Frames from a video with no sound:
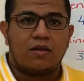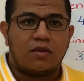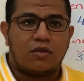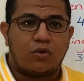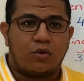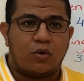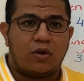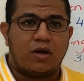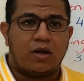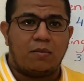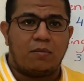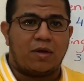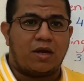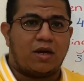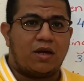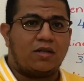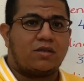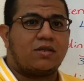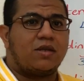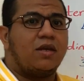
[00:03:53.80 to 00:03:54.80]
30
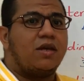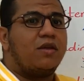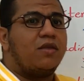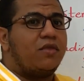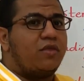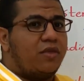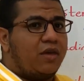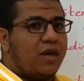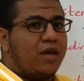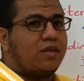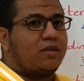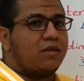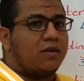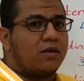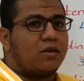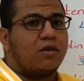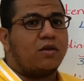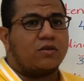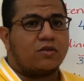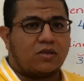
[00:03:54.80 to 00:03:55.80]
minutes
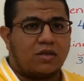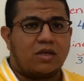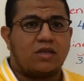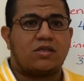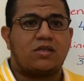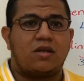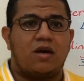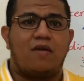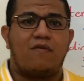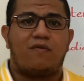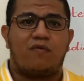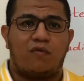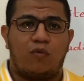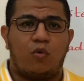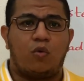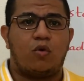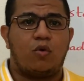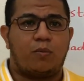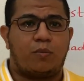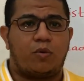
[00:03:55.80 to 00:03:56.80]
that consists of
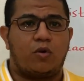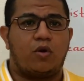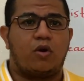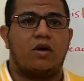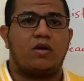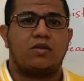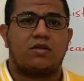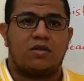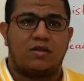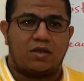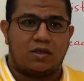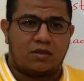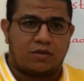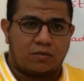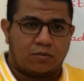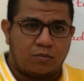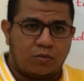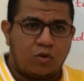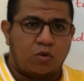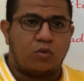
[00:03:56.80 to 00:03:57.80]
four parts
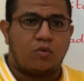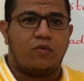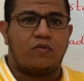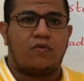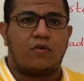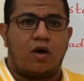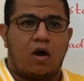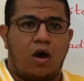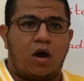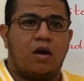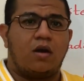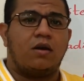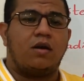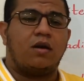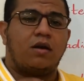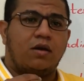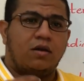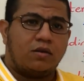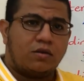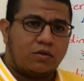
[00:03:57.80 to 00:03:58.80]
that move on
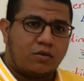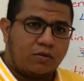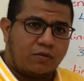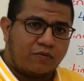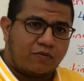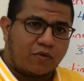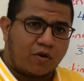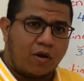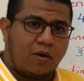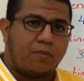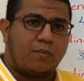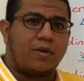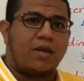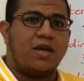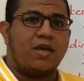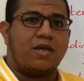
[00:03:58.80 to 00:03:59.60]
from